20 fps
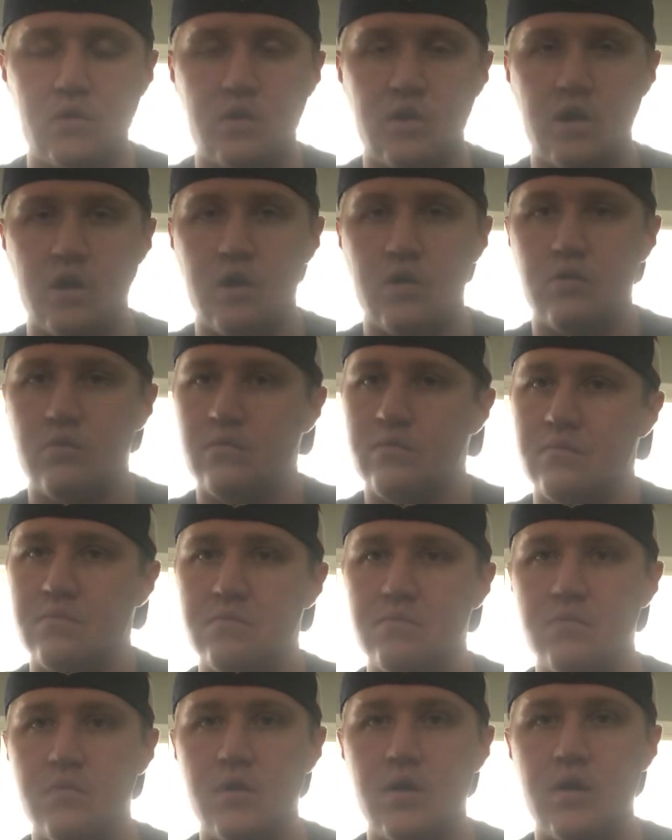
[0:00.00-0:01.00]
you know,
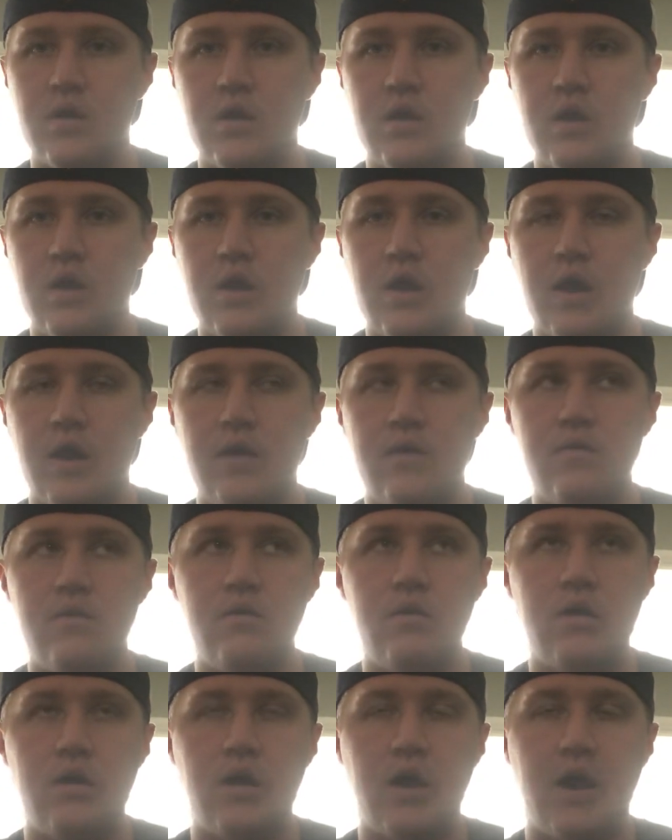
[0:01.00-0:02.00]

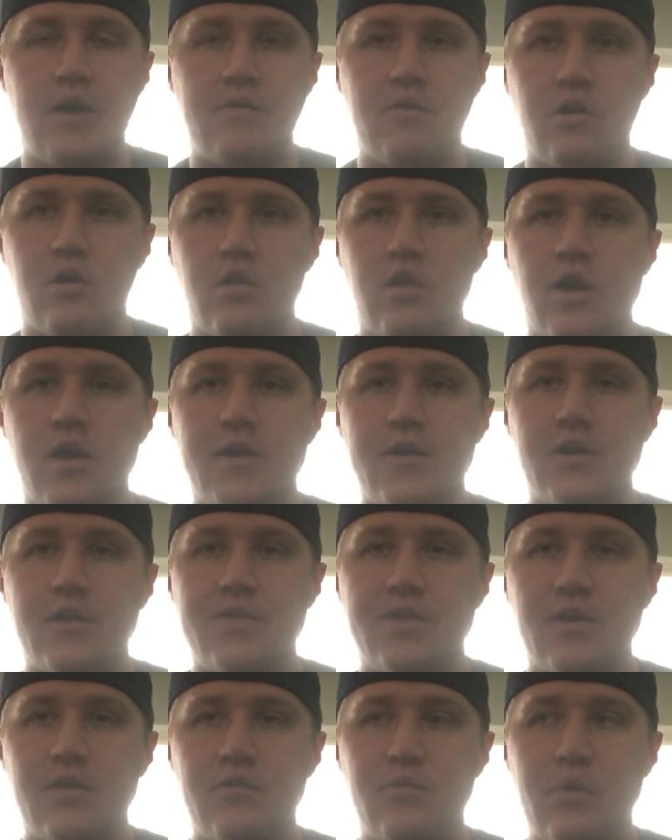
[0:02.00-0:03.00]
I've heard a lot of
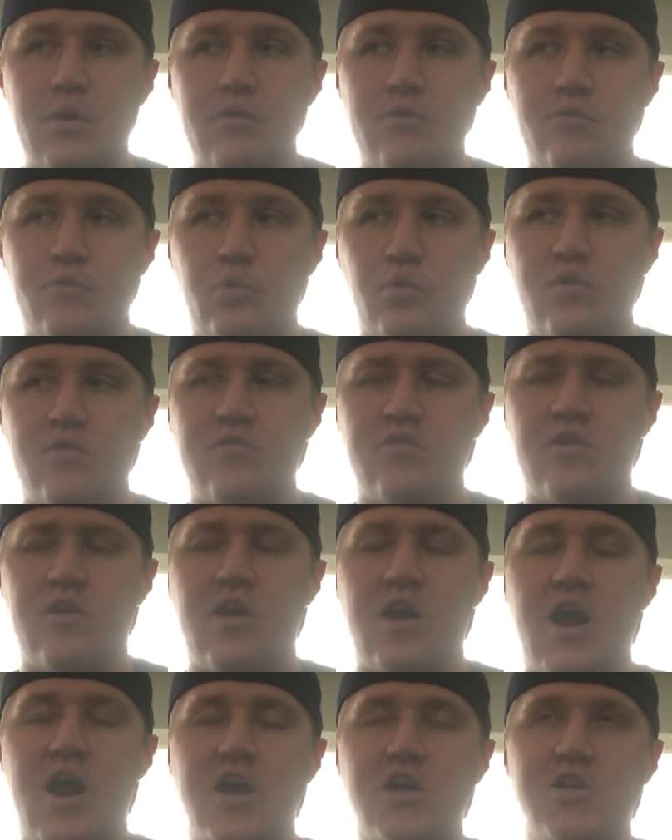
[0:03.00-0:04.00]
good things about the
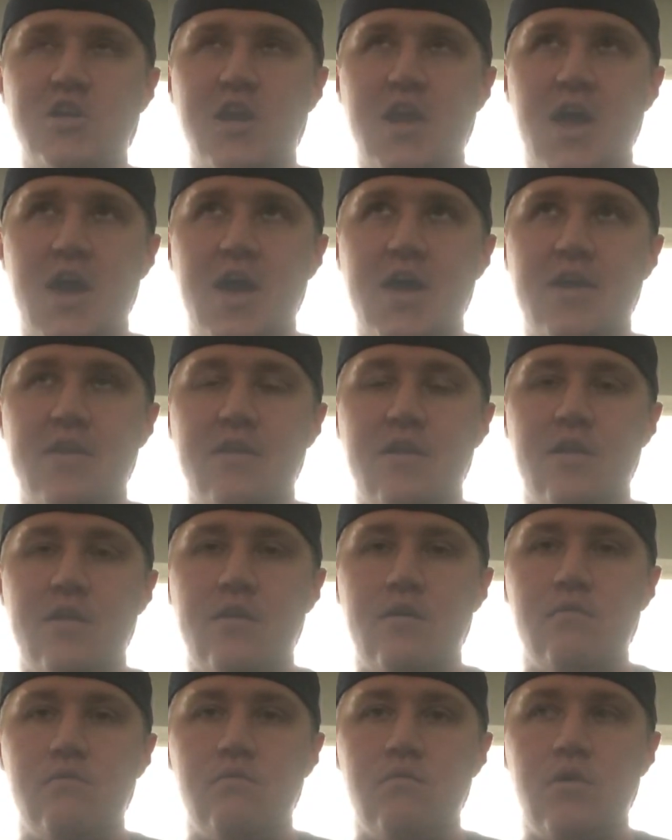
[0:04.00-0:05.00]
SportStar. I actually had
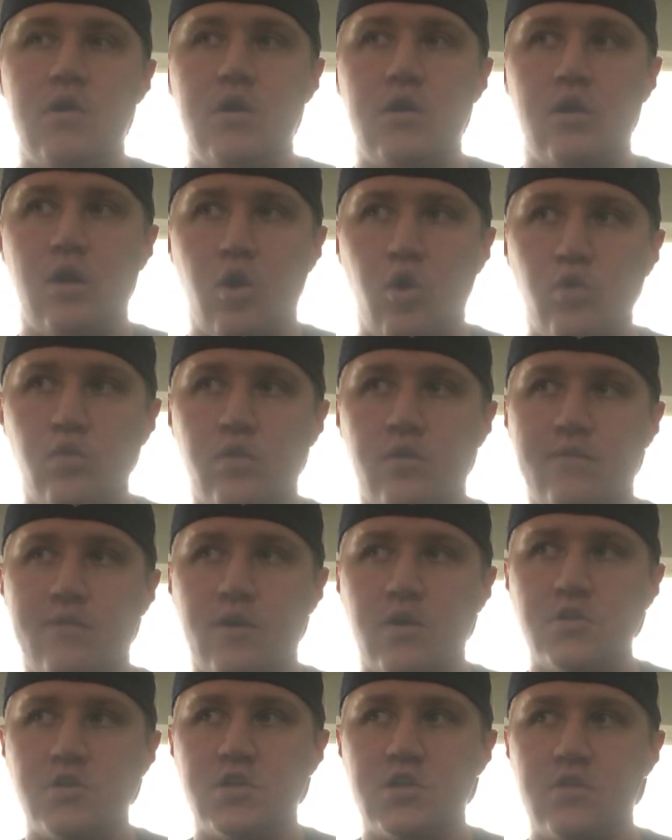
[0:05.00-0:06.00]
an older
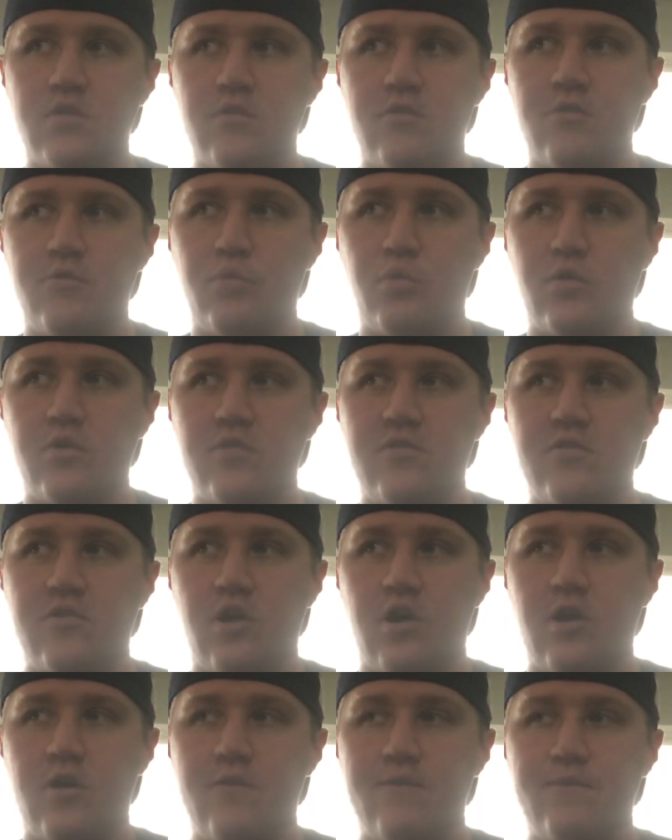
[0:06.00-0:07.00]
version
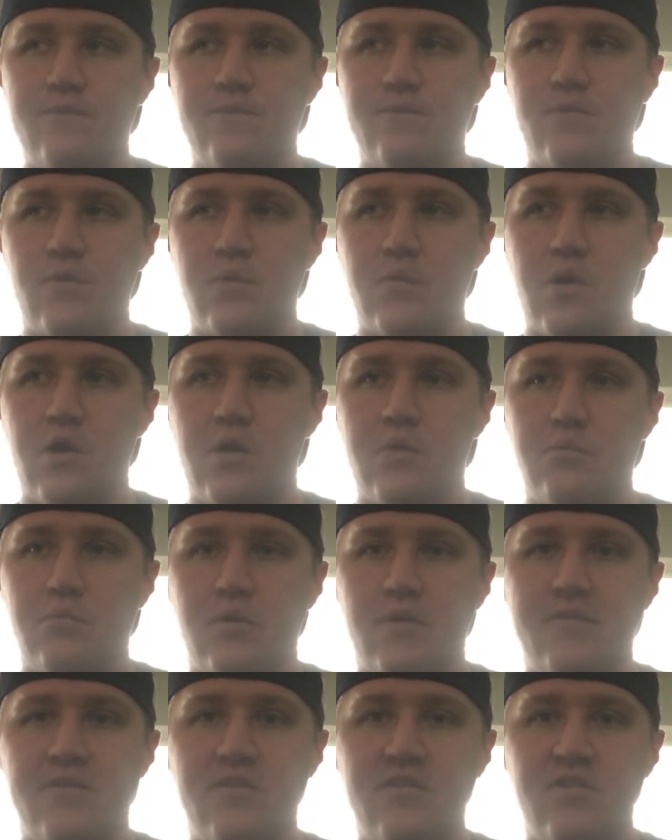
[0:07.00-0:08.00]
SportStar from a
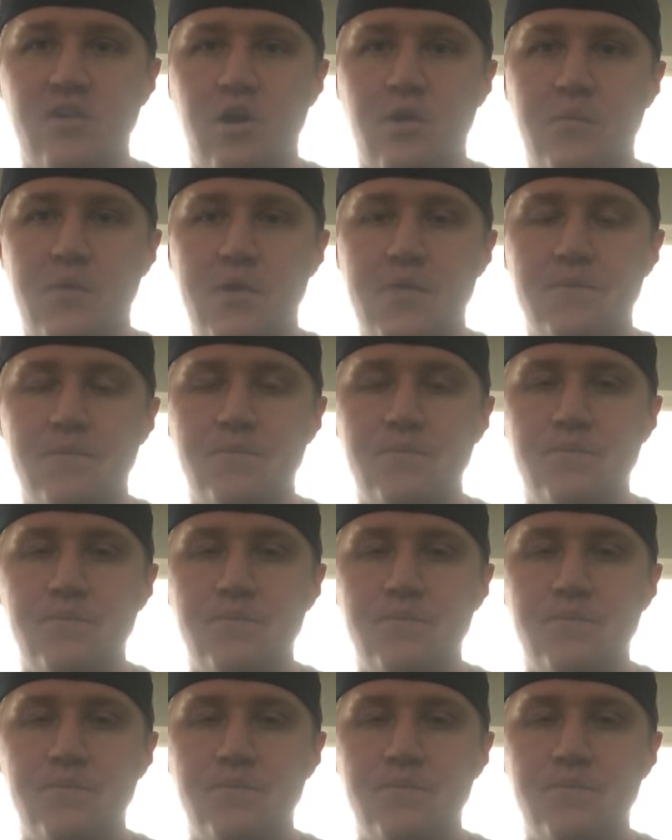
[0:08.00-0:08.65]
previous helmet,